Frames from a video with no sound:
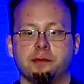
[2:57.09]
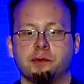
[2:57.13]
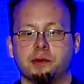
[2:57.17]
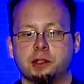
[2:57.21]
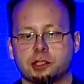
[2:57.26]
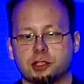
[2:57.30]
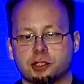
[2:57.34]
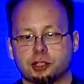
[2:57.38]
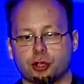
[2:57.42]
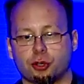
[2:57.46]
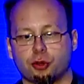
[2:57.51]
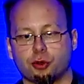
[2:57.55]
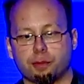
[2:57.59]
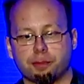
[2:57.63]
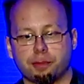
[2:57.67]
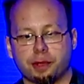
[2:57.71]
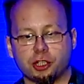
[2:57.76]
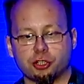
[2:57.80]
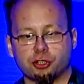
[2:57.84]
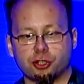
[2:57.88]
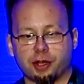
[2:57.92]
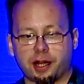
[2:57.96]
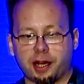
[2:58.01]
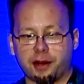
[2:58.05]
So
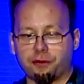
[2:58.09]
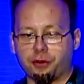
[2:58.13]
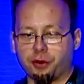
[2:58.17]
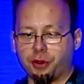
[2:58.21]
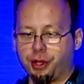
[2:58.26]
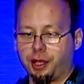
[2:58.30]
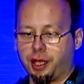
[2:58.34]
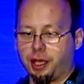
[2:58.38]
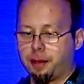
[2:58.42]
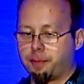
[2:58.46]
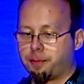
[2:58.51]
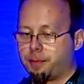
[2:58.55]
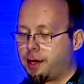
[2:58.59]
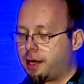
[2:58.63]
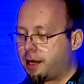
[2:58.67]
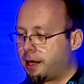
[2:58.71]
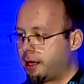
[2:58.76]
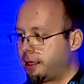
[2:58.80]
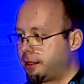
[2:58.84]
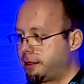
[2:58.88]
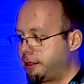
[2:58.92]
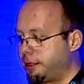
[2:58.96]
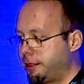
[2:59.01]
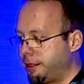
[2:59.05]
measure everything,
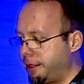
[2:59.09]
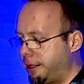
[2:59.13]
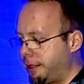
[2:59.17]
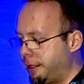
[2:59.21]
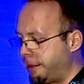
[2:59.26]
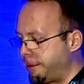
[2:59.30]
but